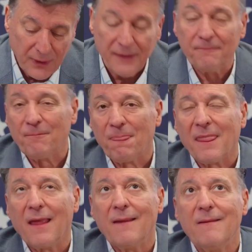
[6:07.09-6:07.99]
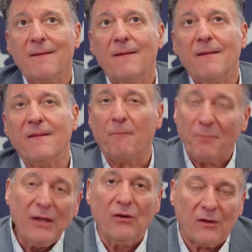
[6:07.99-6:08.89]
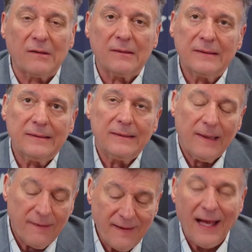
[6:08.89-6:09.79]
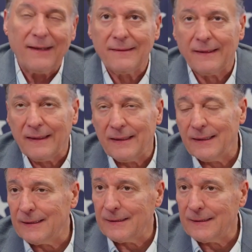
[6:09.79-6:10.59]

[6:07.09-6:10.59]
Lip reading: But the bill that the